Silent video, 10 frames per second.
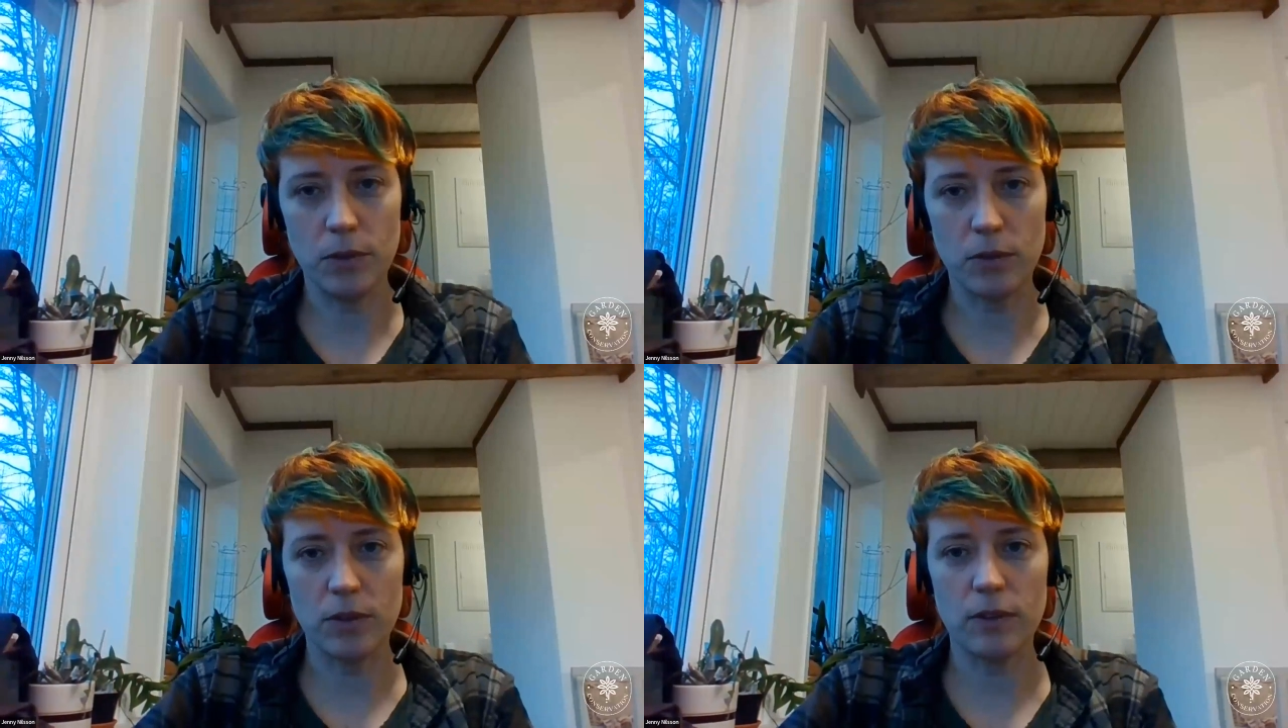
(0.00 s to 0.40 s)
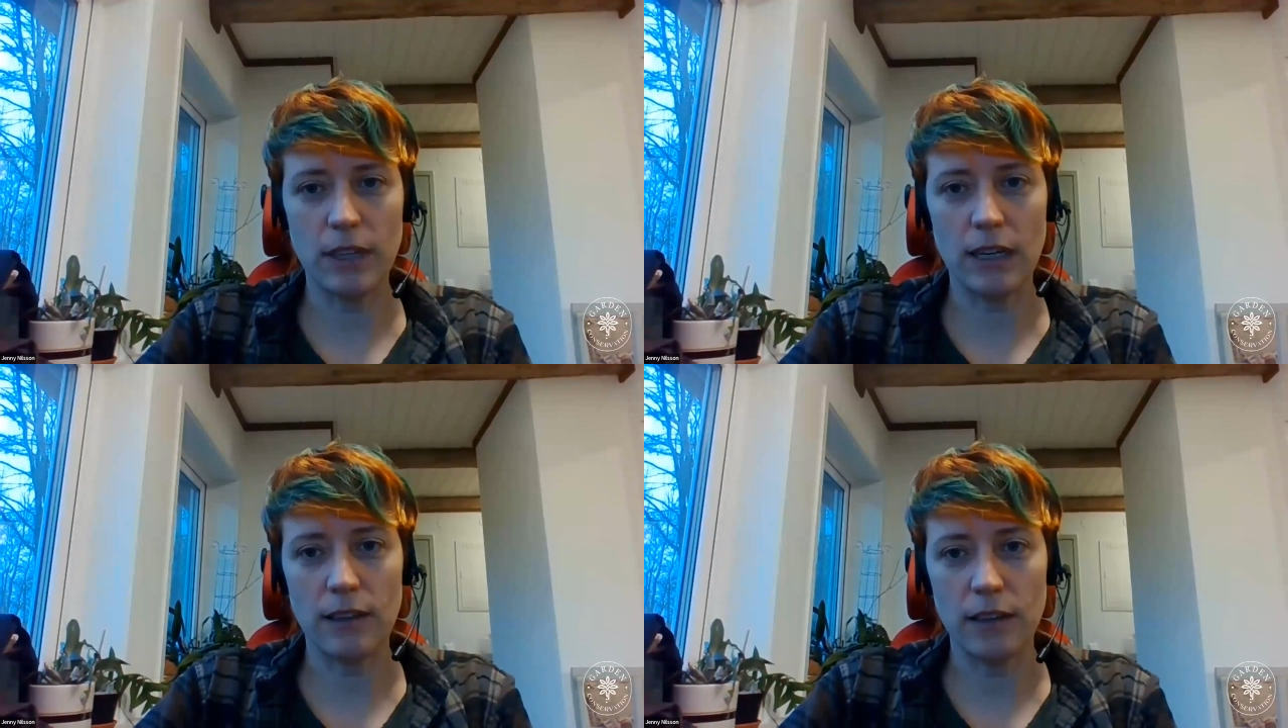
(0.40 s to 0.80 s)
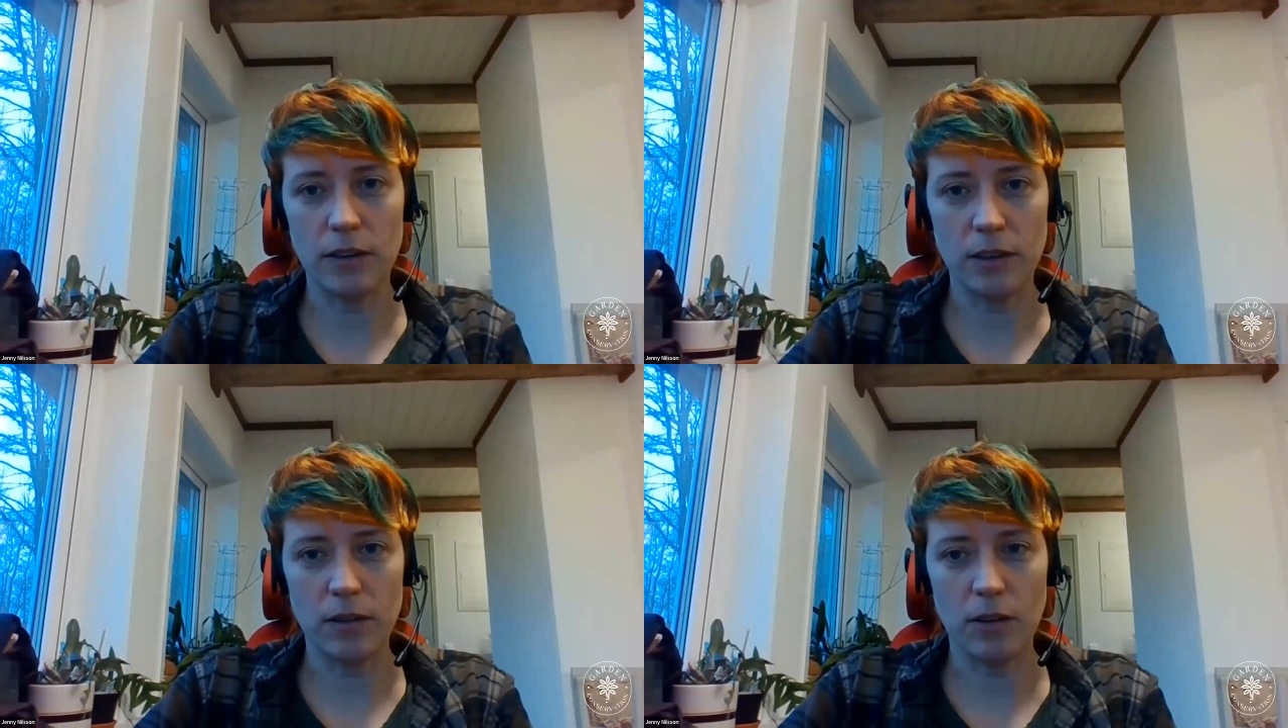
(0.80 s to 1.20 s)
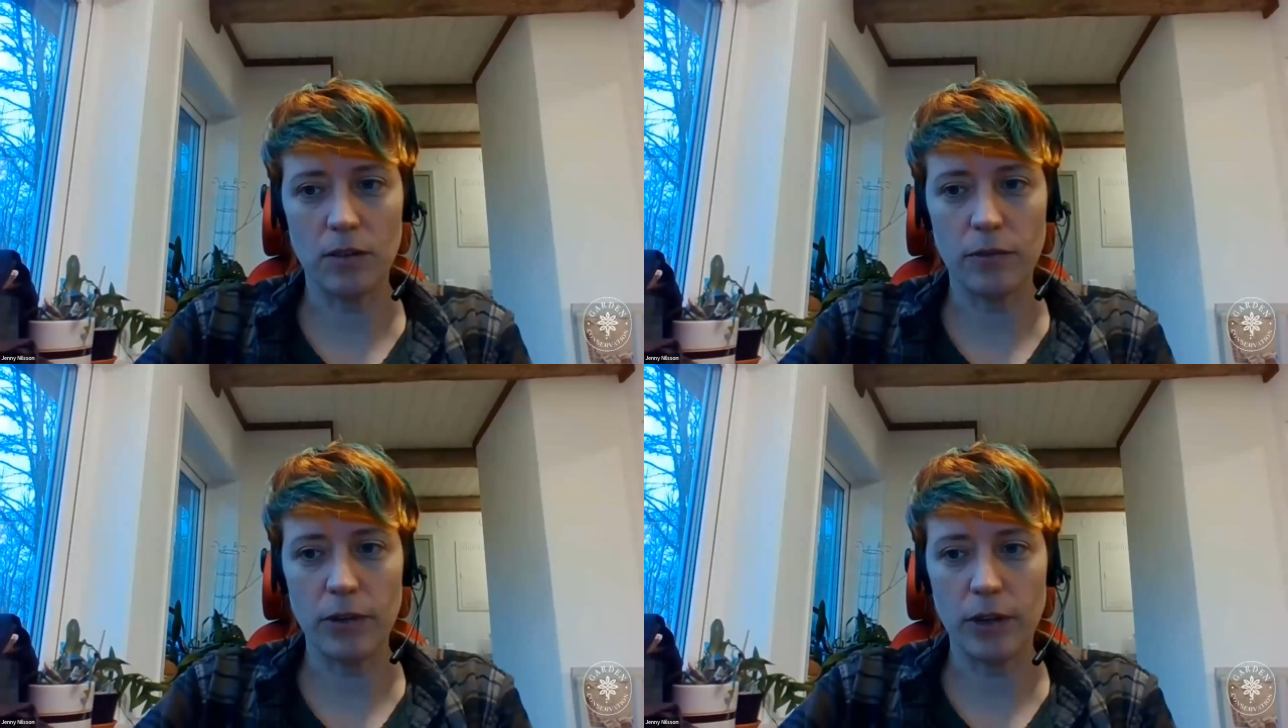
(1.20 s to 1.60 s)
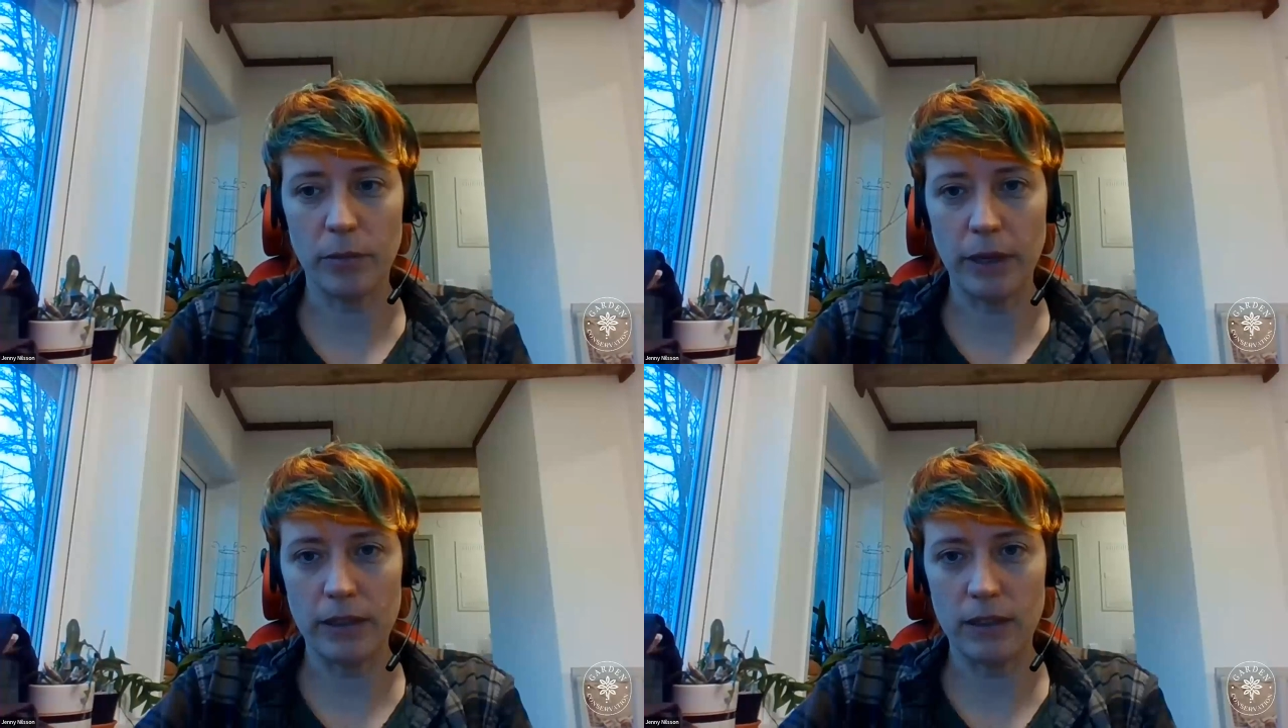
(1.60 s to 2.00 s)
just stand there and not
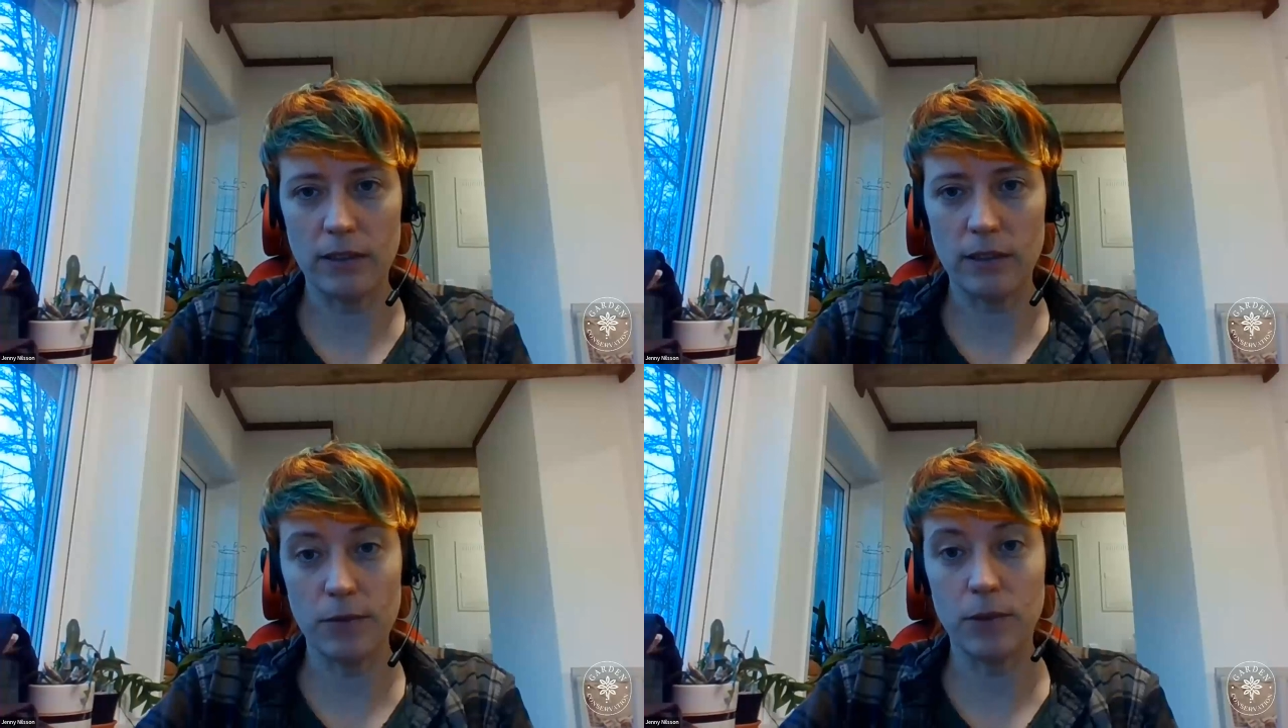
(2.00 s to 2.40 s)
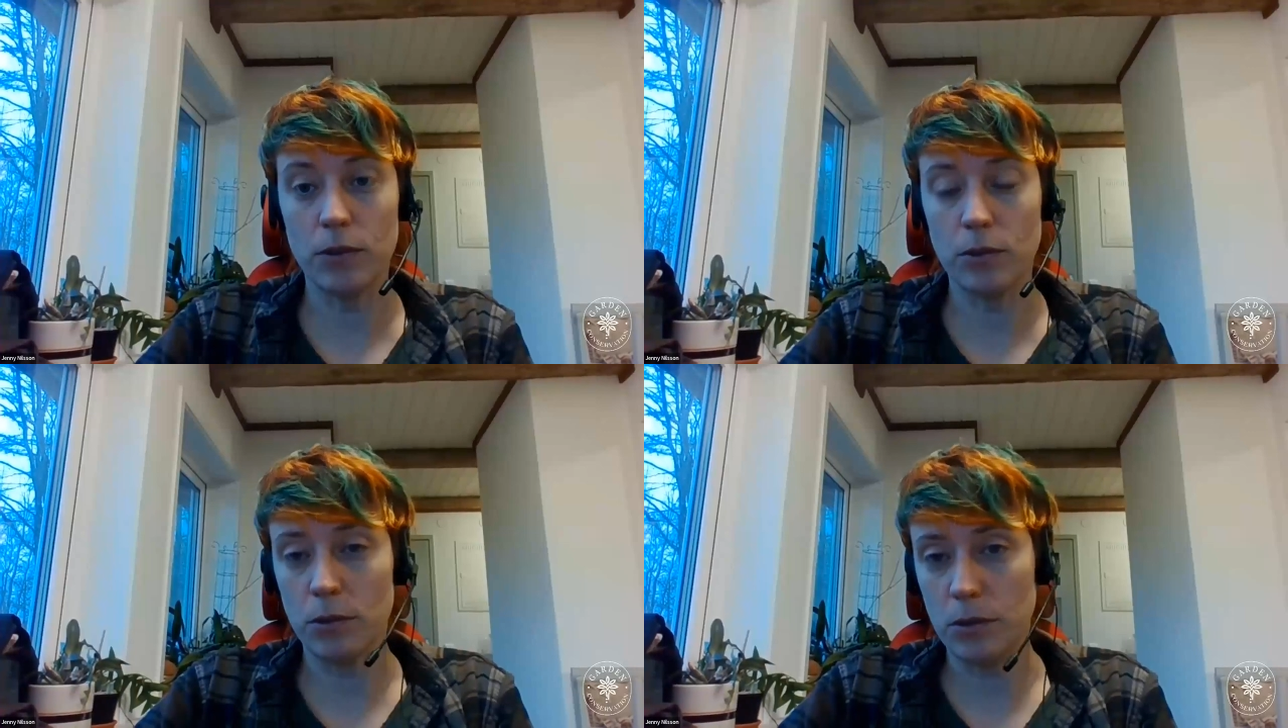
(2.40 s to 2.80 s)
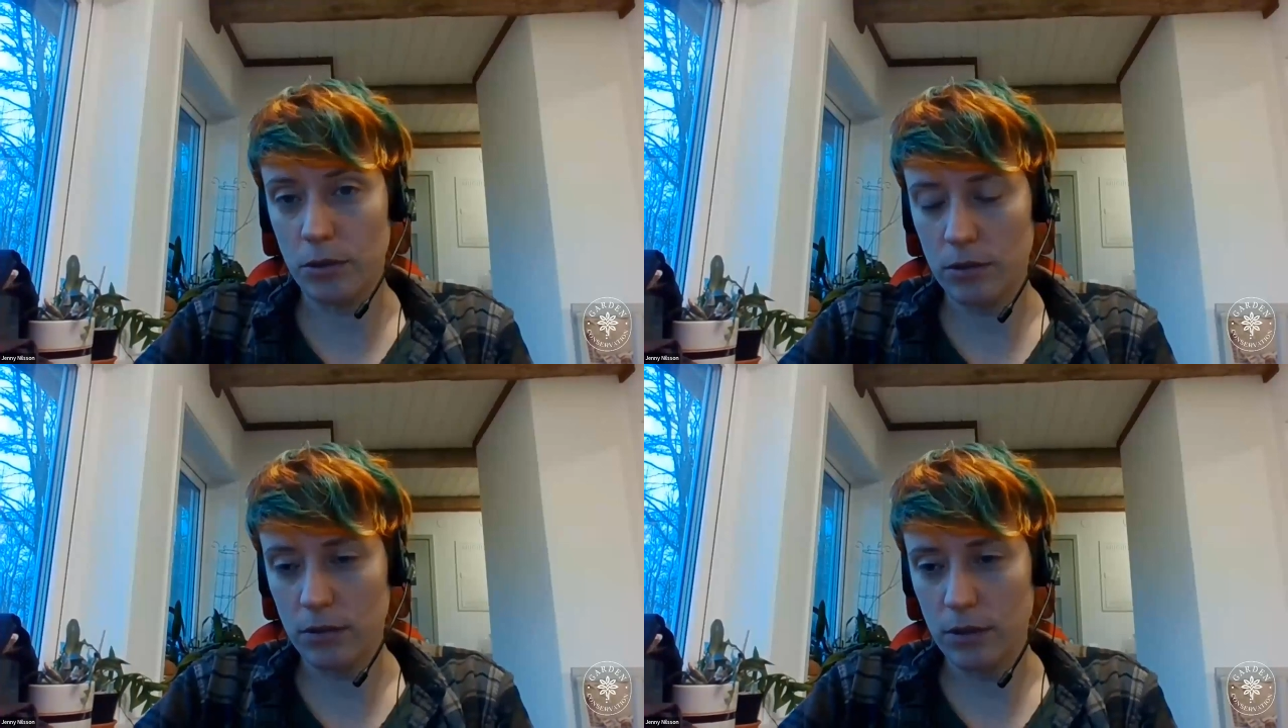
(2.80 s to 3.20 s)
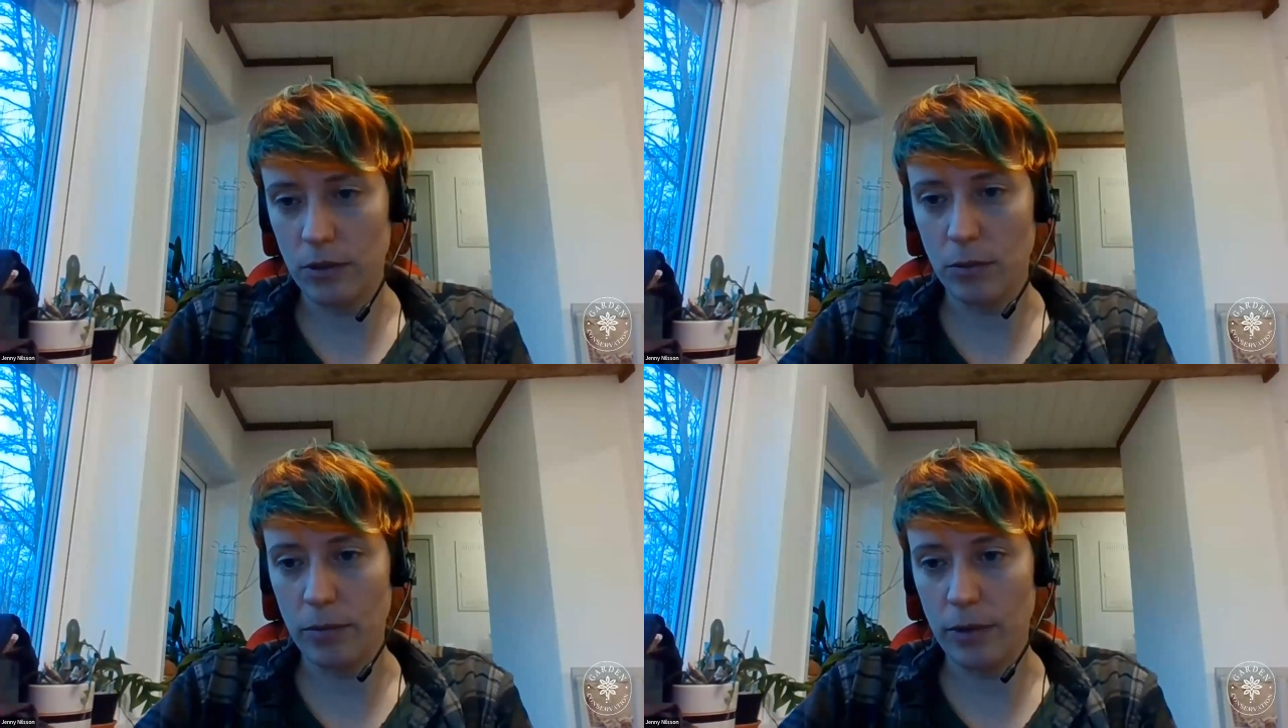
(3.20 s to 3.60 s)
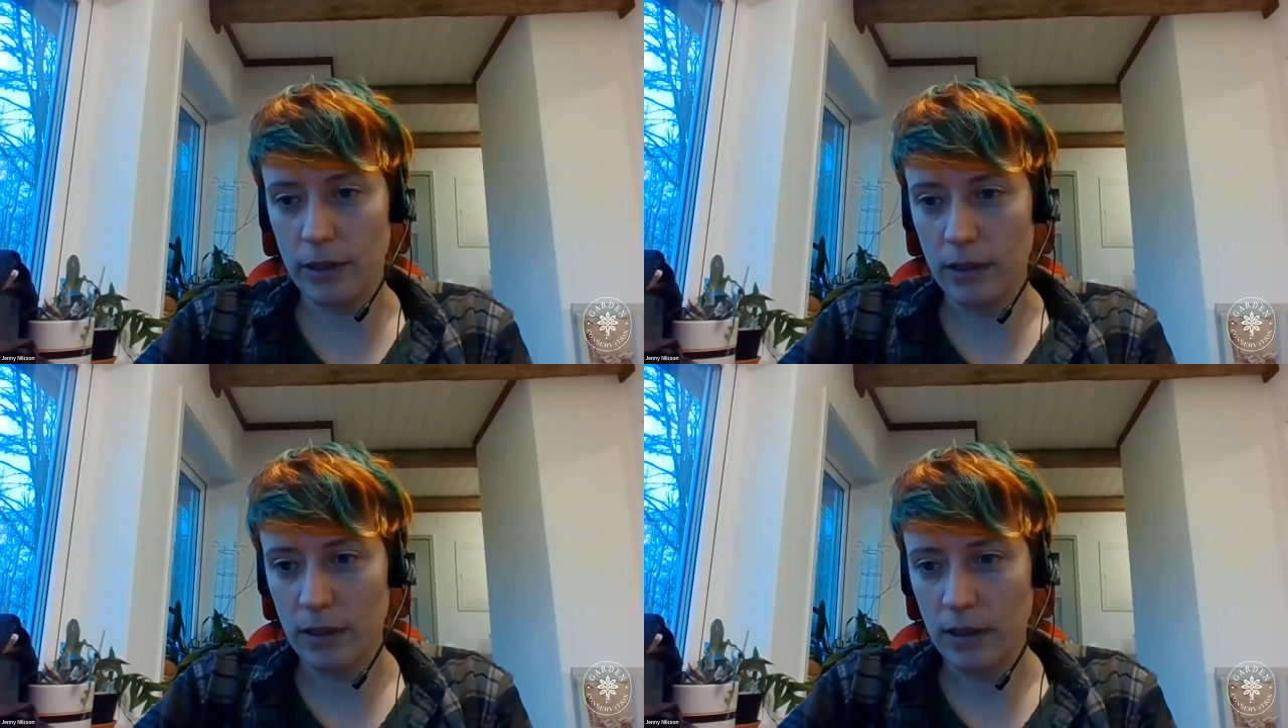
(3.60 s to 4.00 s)
require maintenance if you do your, the job right.